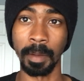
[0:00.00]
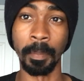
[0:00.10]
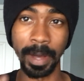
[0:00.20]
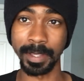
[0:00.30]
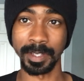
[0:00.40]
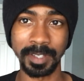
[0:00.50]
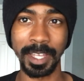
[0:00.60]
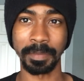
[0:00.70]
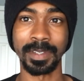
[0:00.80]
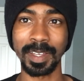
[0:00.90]
But at the
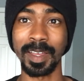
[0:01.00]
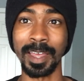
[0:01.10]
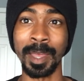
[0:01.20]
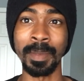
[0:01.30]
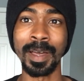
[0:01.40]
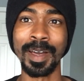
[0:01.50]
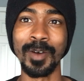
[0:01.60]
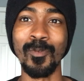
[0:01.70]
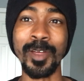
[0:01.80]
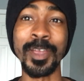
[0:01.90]
same time,
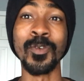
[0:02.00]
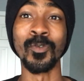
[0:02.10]
when you